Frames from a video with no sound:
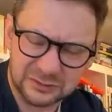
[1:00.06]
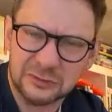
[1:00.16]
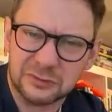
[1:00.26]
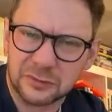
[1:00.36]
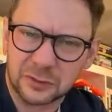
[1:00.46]
been
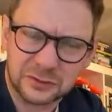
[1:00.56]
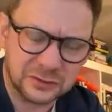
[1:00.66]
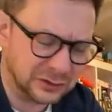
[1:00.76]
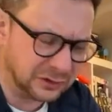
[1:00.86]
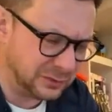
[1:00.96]
forced to
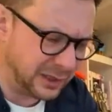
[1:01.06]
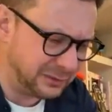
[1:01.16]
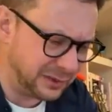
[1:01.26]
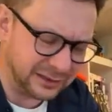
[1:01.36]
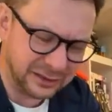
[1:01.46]
do.
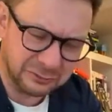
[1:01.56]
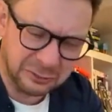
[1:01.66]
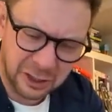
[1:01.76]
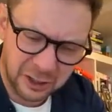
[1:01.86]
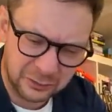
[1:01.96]
Maybe, I don't
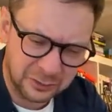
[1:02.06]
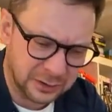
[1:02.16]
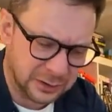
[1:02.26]
know.